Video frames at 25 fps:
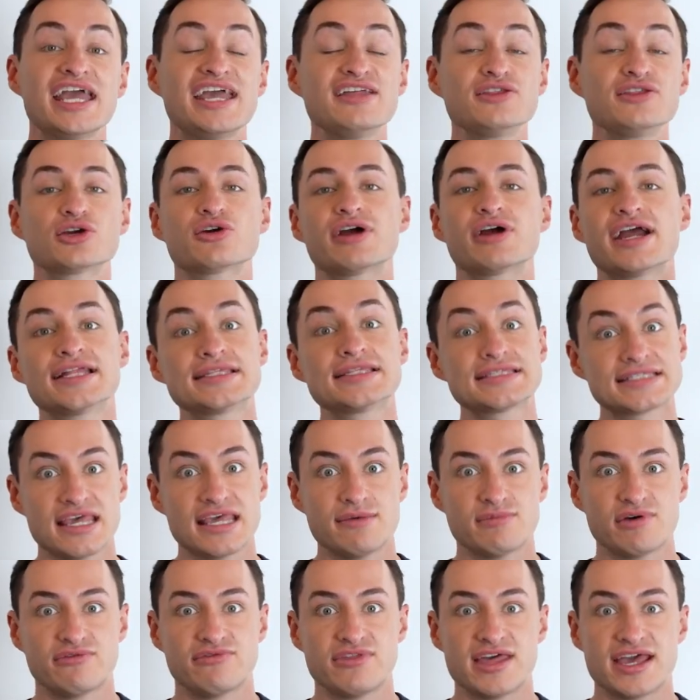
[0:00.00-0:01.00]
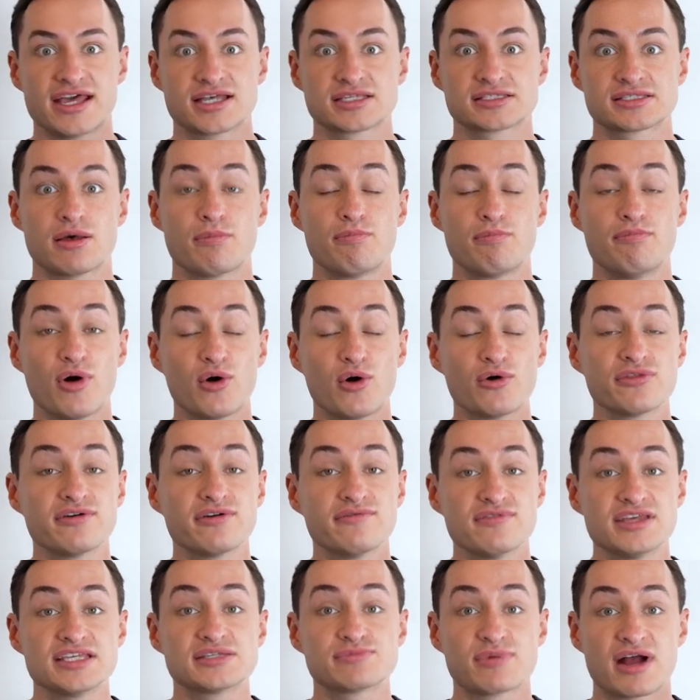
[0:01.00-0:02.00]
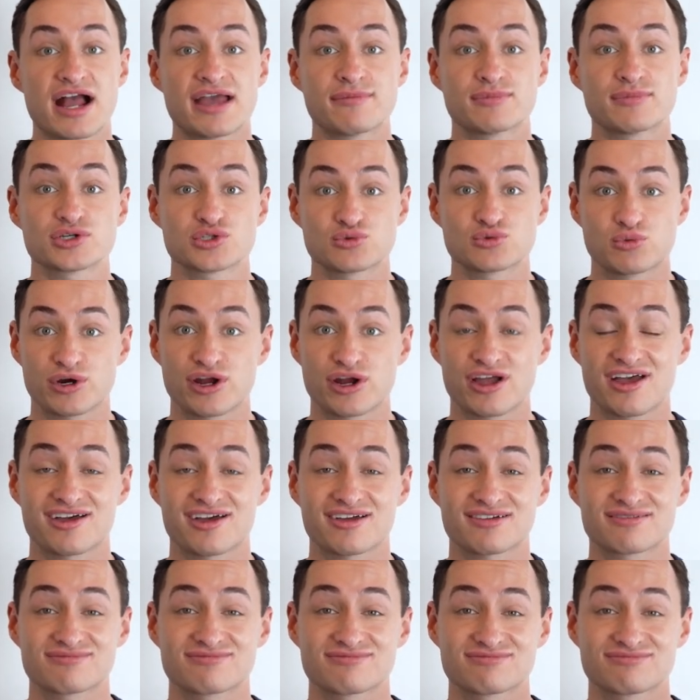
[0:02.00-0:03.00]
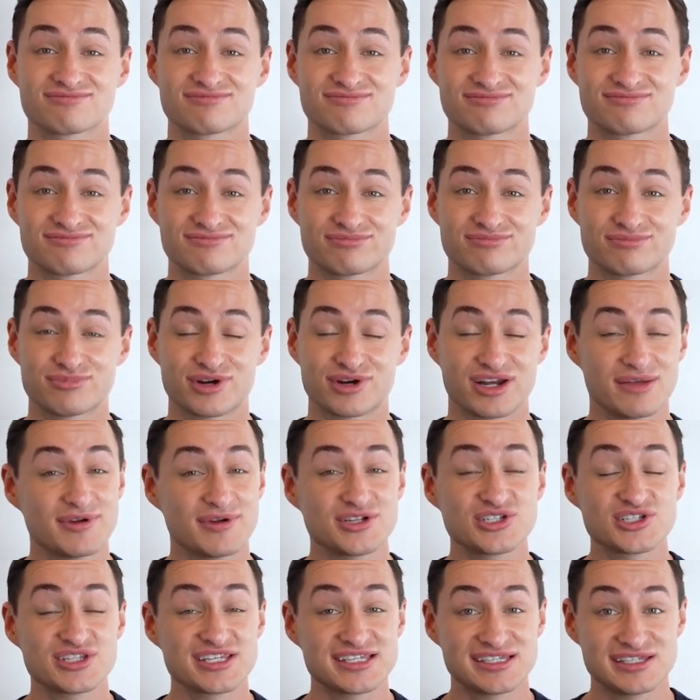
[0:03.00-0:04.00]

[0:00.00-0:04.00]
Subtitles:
In the grand scheme of things, both of these primers work pretty much the